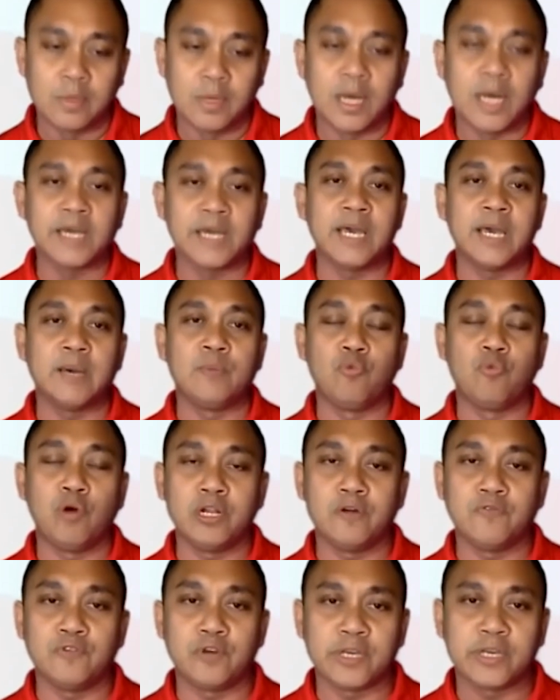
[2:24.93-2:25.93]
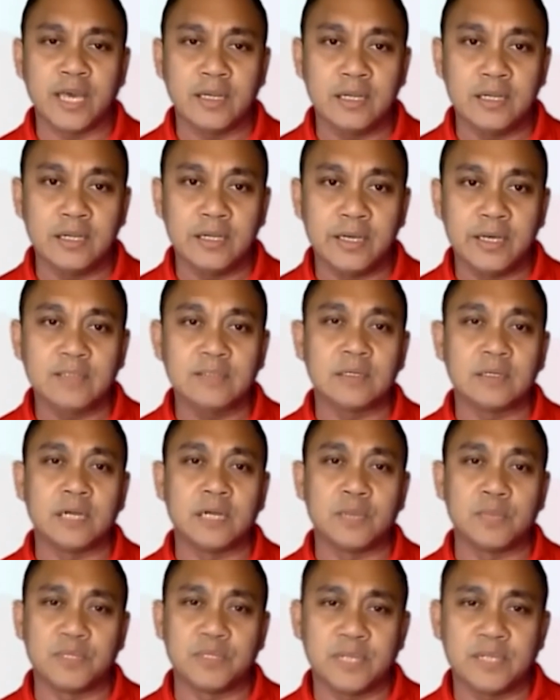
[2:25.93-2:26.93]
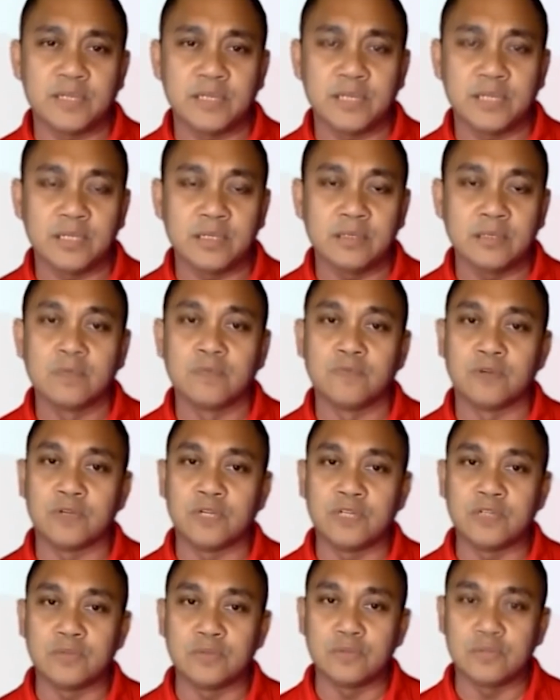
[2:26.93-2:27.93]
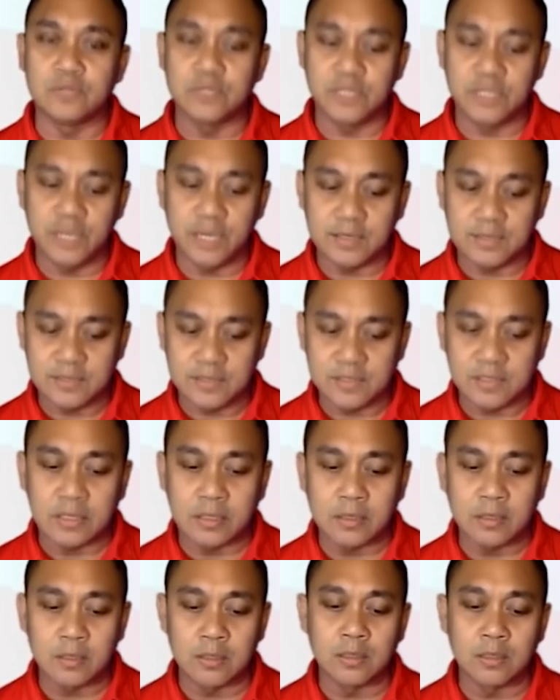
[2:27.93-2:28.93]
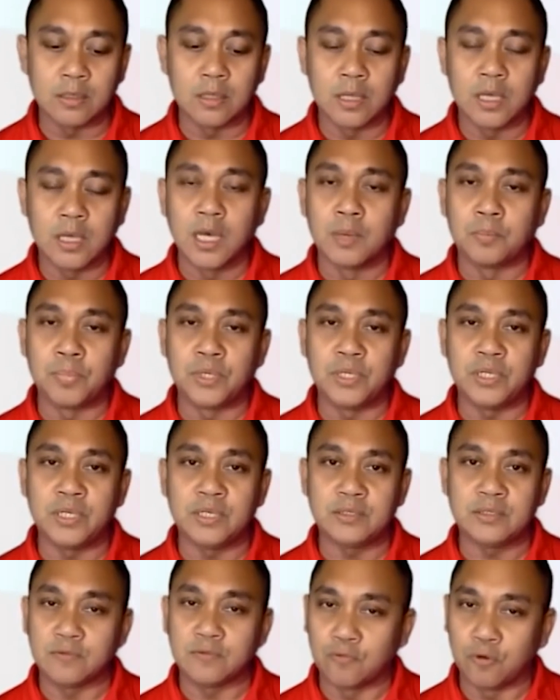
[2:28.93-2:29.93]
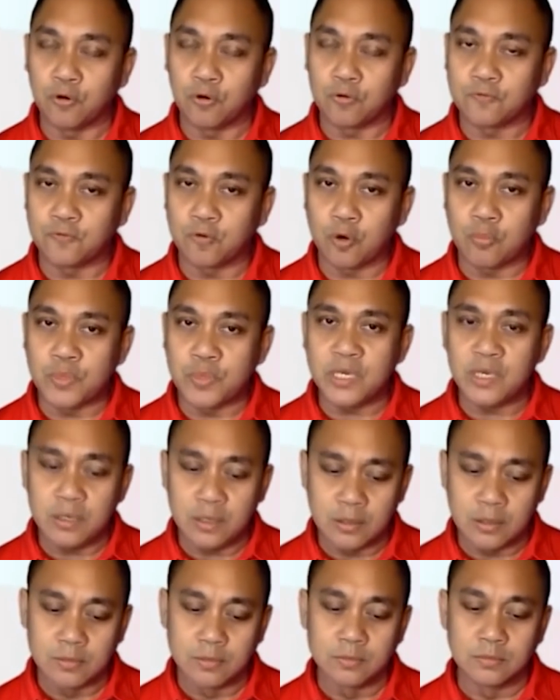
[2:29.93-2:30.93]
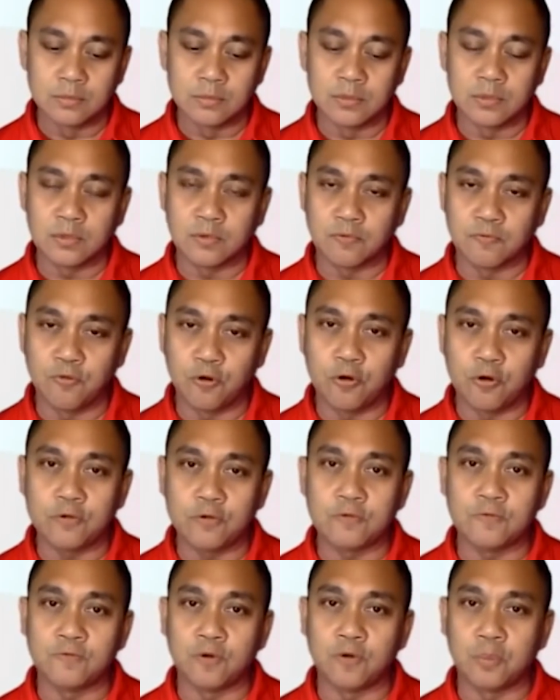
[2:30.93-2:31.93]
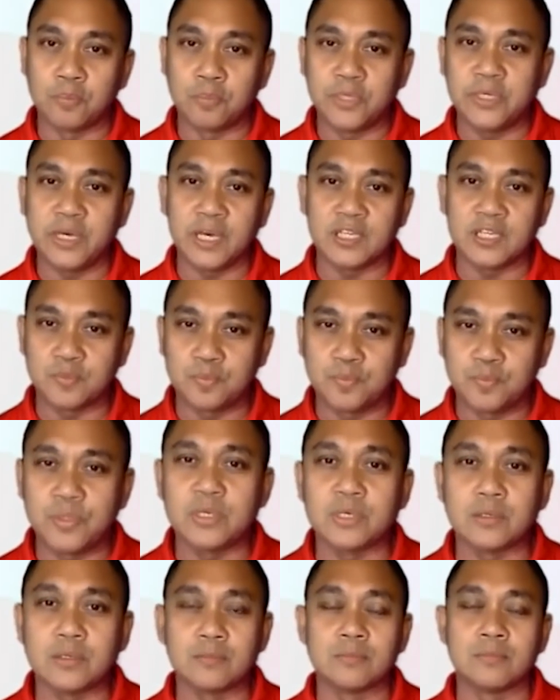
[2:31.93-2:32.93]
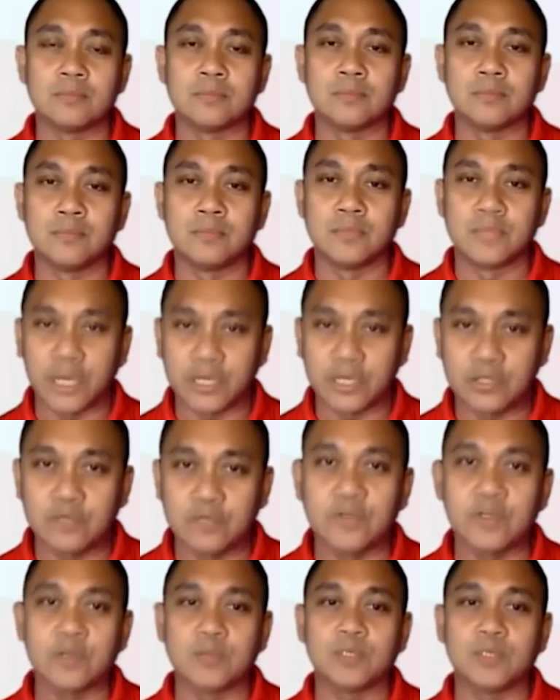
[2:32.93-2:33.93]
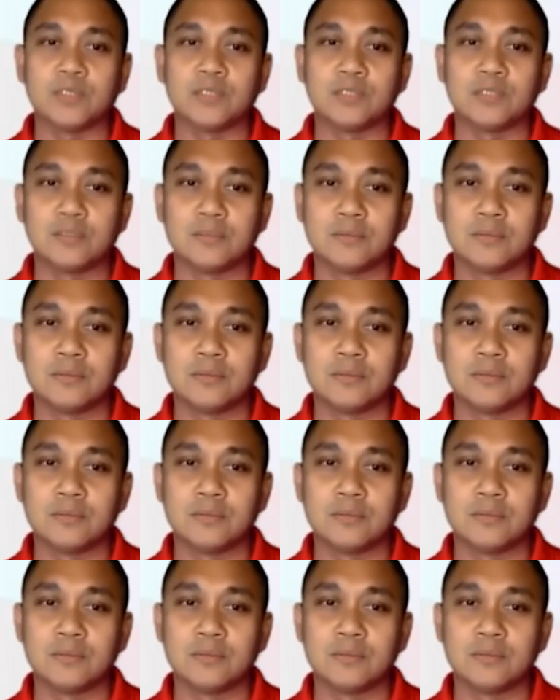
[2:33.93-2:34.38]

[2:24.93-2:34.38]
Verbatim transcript: I am one of your candidates representing for Nee Soon GRC. Please vote for me. Vote for PSP. Thank you very much.